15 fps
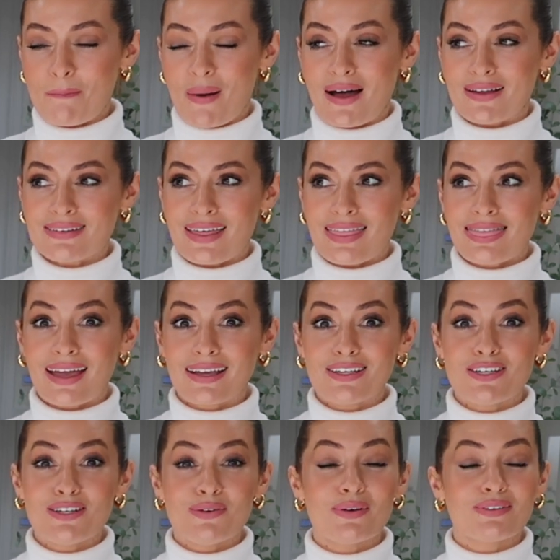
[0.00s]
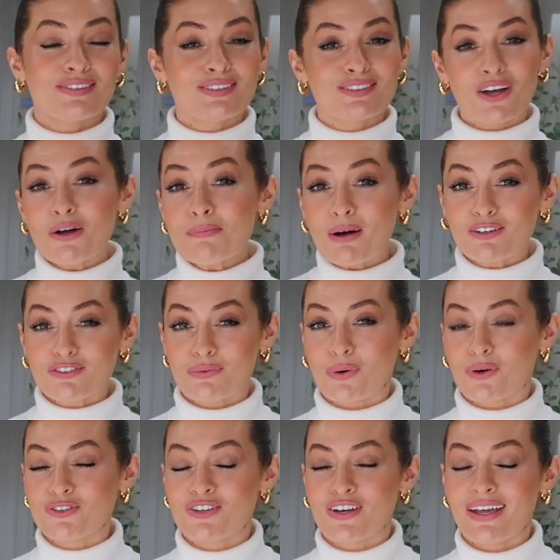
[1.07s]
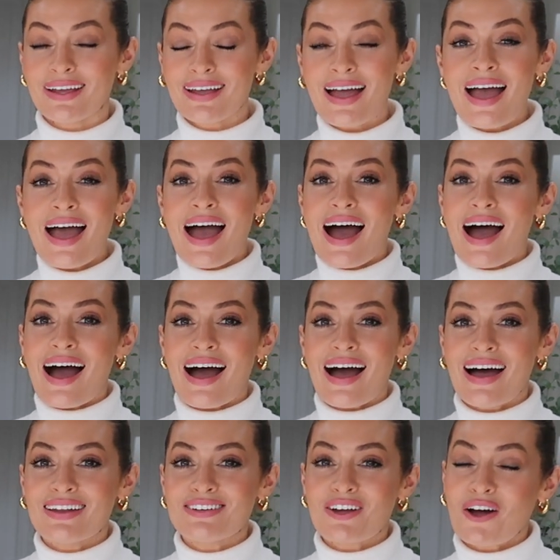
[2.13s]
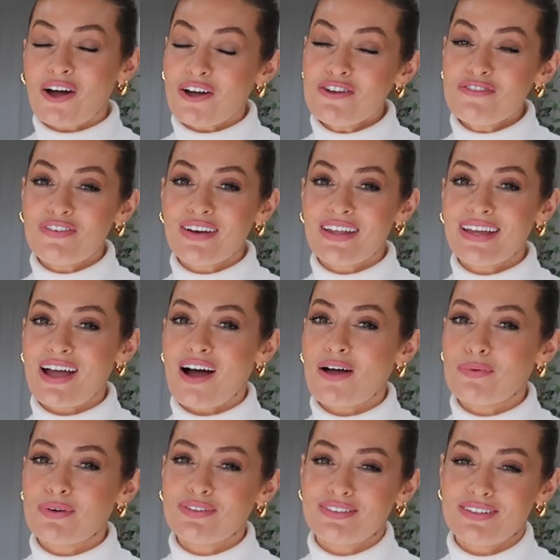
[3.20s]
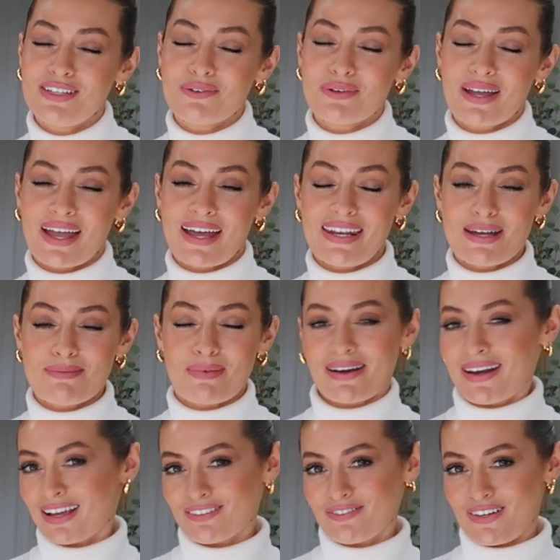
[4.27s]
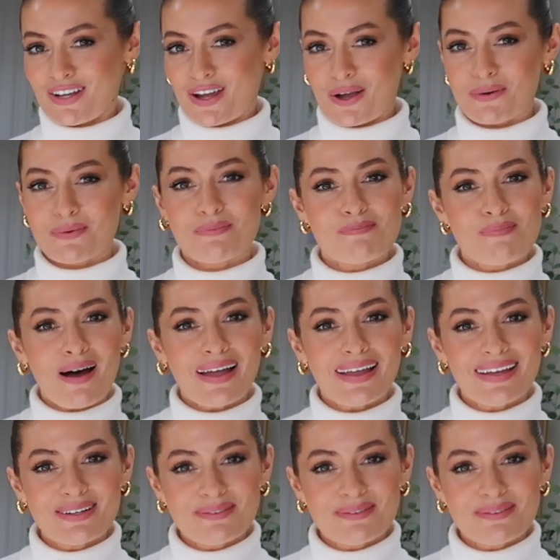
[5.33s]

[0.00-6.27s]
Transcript: But thank you so much for watching, and hopefully I will see you again in my next video. Bye!